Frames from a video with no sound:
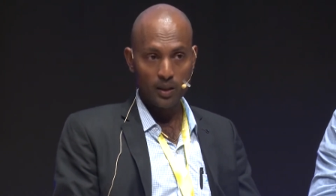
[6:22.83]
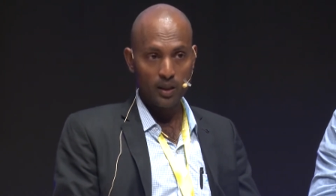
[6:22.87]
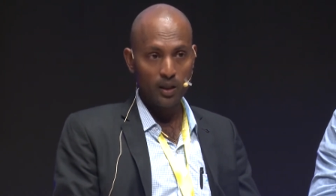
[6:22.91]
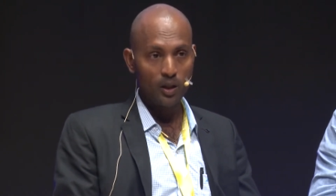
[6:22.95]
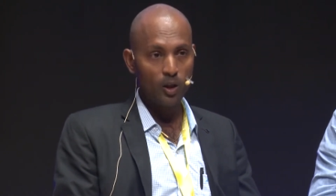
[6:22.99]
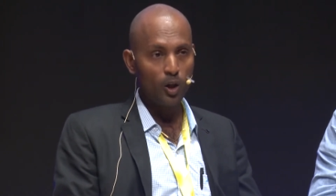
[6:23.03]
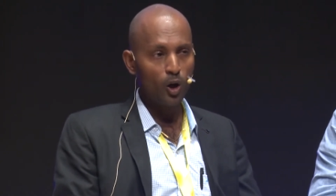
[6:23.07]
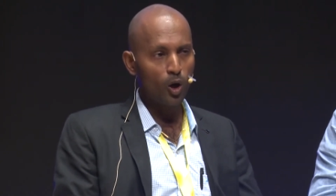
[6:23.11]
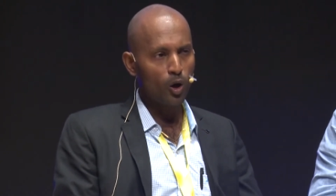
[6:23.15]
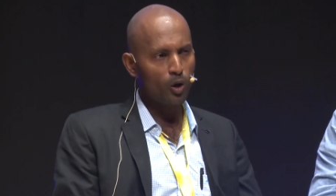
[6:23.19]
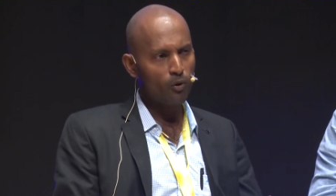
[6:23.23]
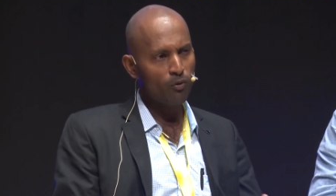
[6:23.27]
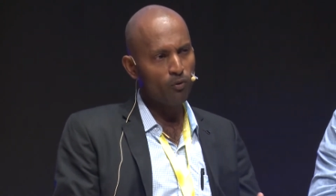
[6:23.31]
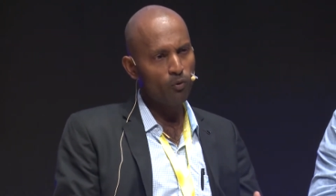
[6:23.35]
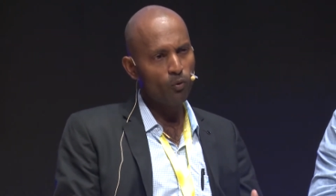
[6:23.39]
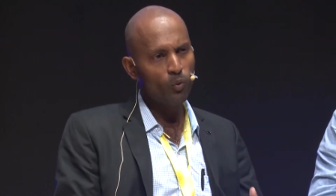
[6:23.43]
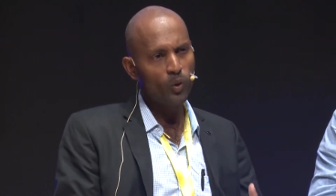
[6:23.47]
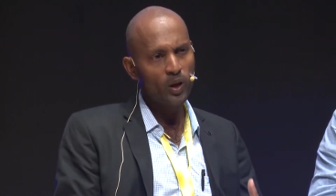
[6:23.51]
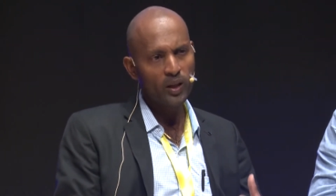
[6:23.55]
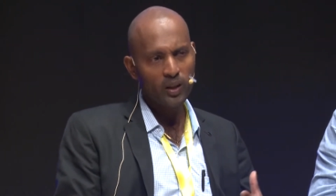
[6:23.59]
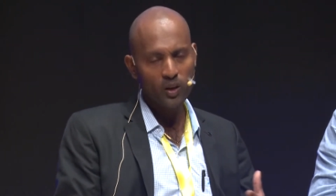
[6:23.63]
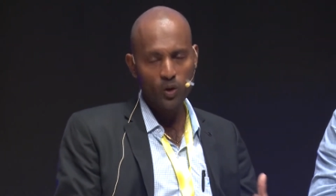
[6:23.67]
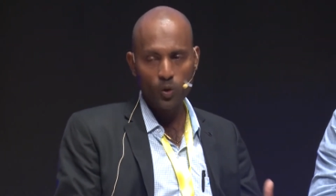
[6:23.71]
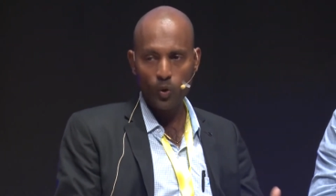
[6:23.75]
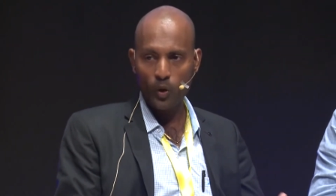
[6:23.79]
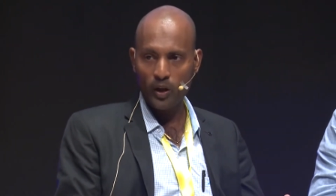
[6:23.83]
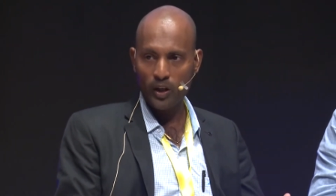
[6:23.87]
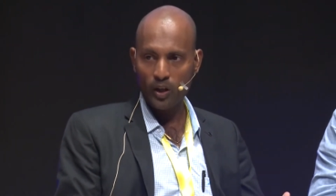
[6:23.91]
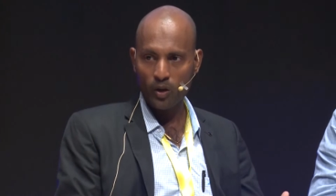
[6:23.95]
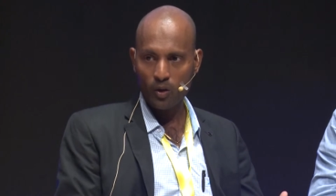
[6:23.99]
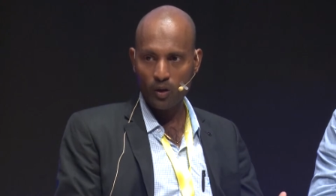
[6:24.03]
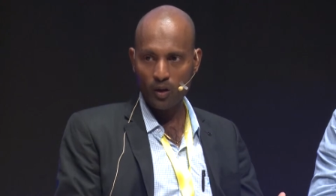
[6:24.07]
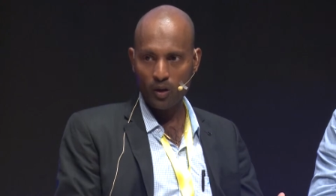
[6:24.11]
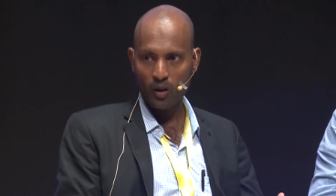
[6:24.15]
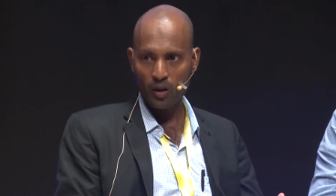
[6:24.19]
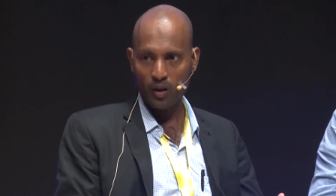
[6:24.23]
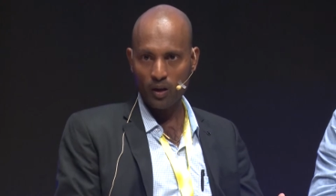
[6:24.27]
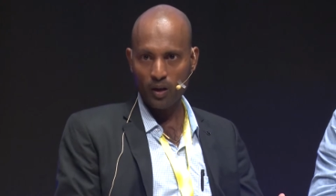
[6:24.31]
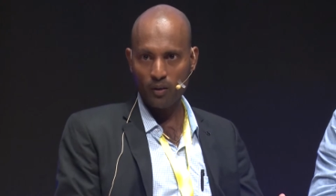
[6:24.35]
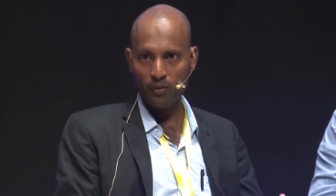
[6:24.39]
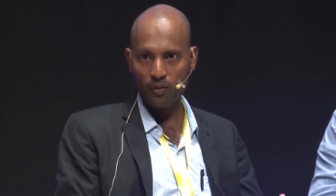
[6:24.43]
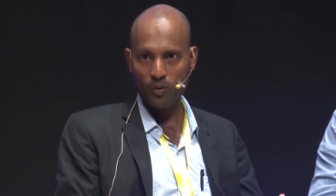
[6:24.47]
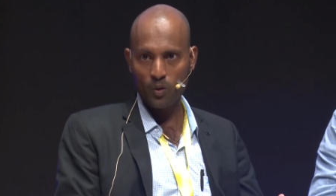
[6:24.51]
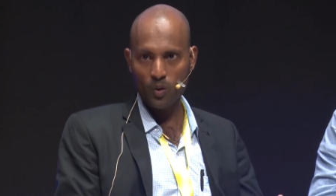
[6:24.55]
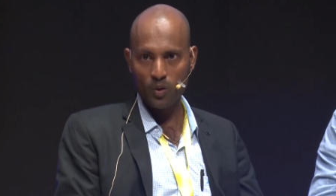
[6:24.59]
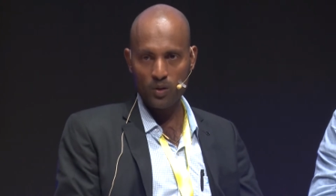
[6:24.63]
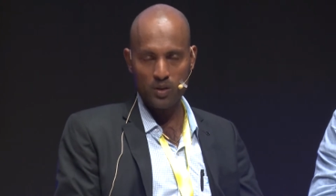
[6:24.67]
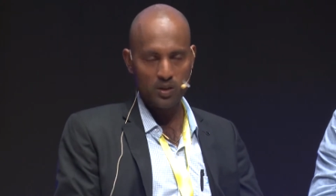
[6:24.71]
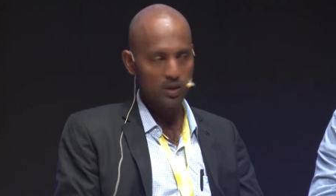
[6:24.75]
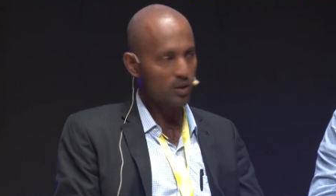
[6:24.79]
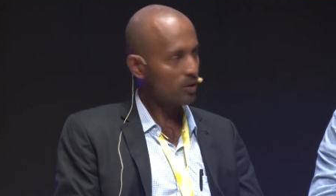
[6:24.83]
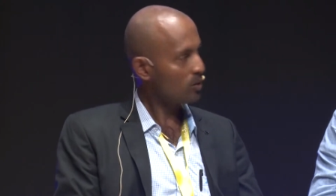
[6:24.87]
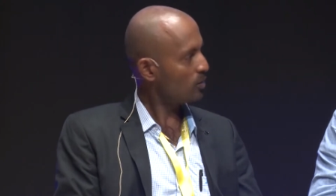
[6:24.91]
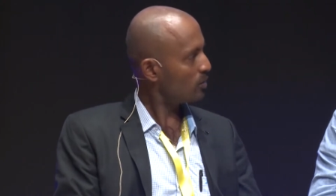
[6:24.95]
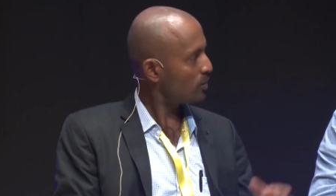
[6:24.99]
A lot of work going on. Of course,